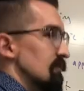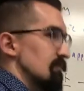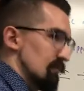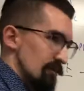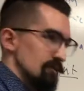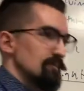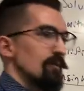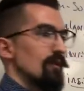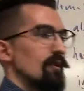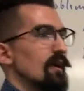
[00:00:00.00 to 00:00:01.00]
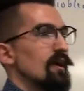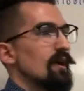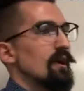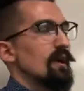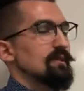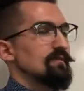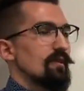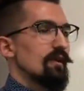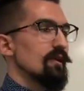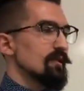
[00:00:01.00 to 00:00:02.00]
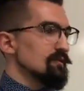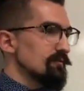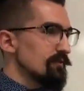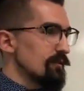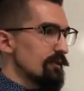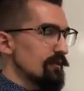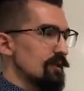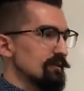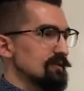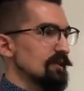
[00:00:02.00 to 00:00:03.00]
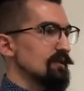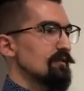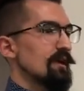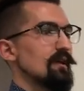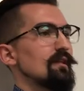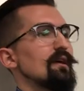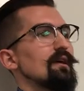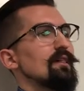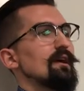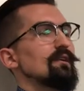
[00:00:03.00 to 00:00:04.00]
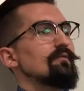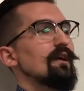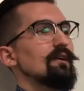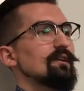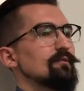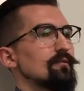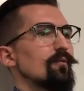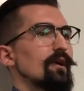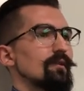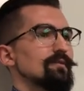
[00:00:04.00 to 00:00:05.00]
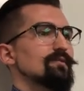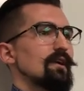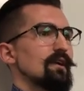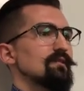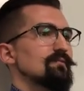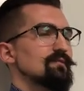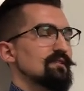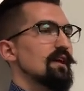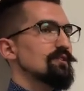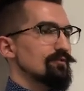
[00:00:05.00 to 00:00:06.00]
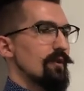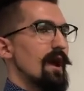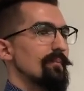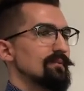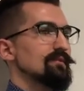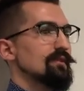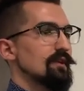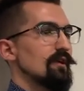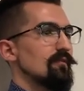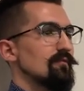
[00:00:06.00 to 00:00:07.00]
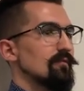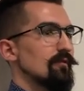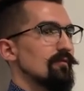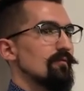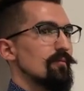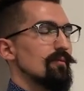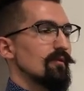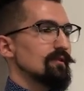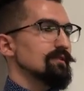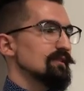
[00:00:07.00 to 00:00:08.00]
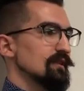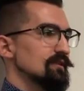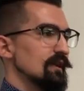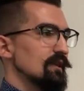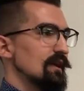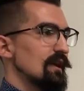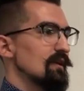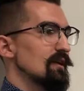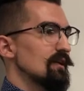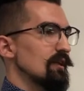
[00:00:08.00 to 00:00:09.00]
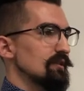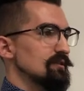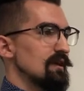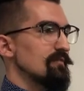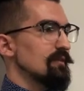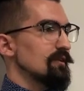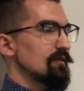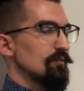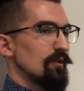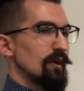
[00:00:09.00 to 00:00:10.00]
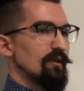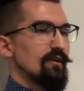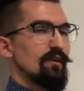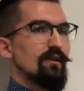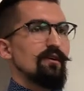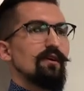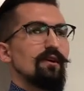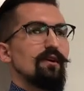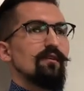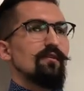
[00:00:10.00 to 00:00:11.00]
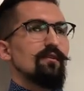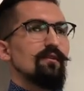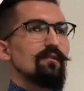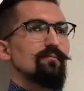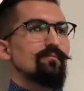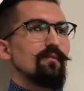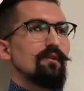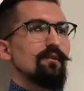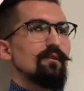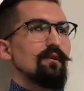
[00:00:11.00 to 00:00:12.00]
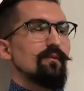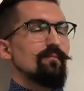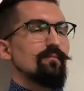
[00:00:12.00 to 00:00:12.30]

for the most part uh, as of right now. There's a few other animals that can do that. Like, you've got killer whales that set traps, you know, for, for birds and things like that. Like, there's that video, the one, Uh, um, uh,